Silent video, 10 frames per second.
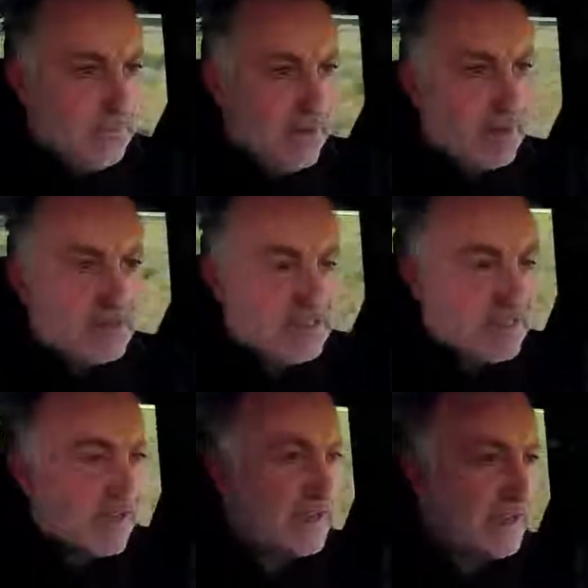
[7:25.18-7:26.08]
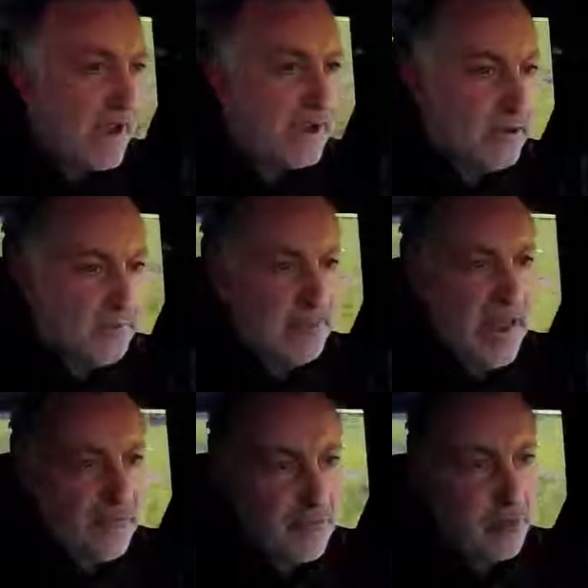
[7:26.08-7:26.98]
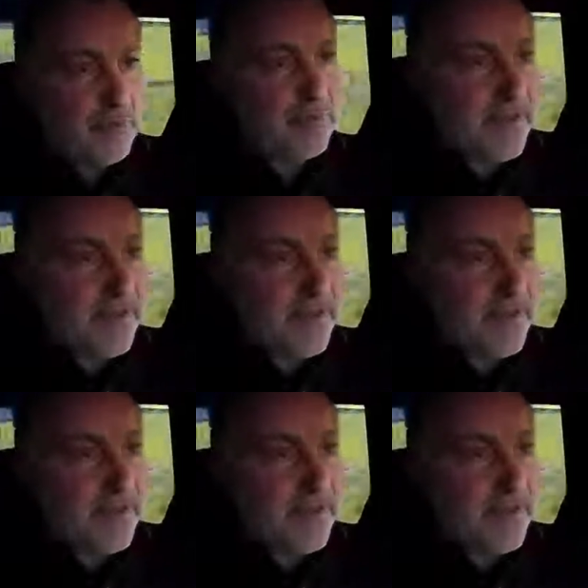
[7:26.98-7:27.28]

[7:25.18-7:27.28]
because it's a kind of platform